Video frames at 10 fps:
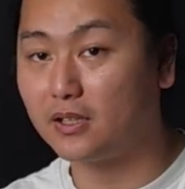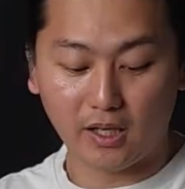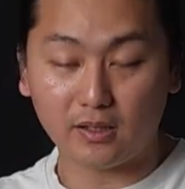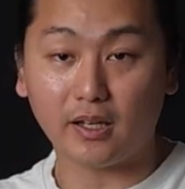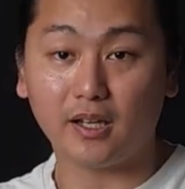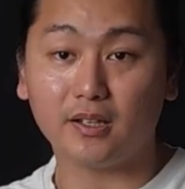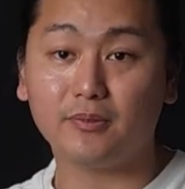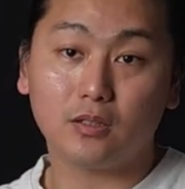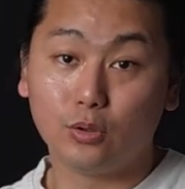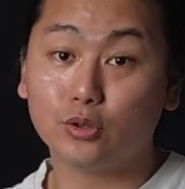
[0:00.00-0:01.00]
And then
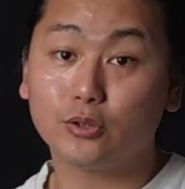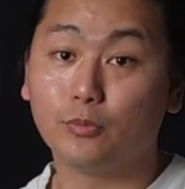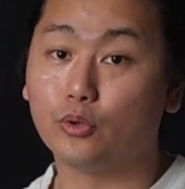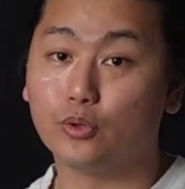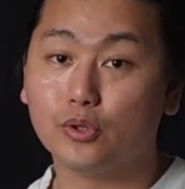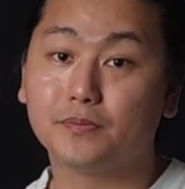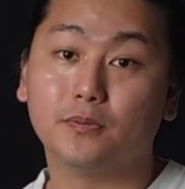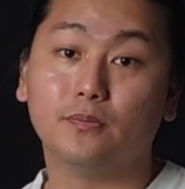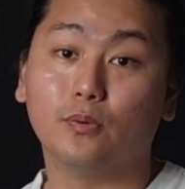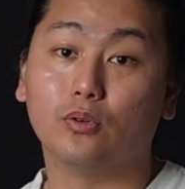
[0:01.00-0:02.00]
it looks more useful
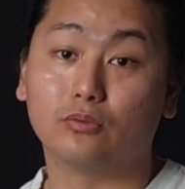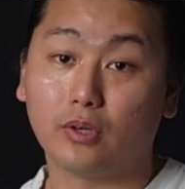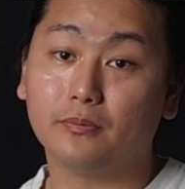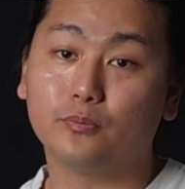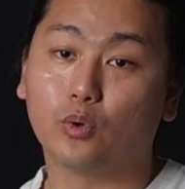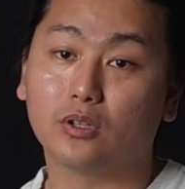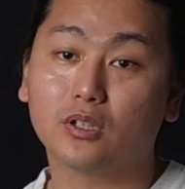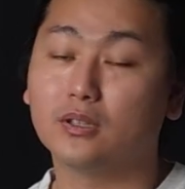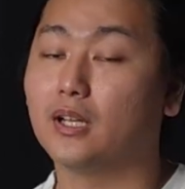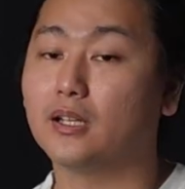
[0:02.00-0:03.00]
for rough
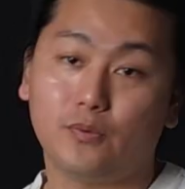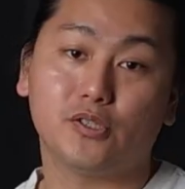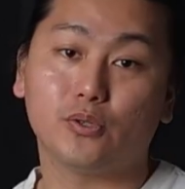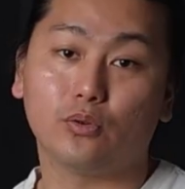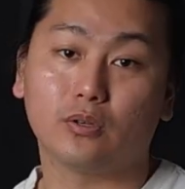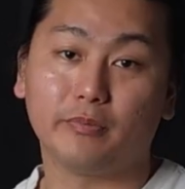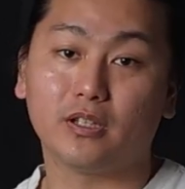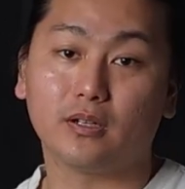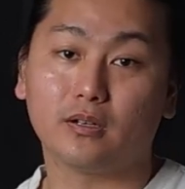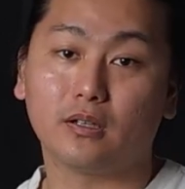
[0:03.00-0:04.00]
work like fish or meat
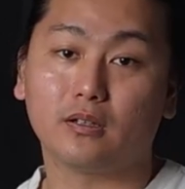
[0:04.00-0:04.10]
cutting.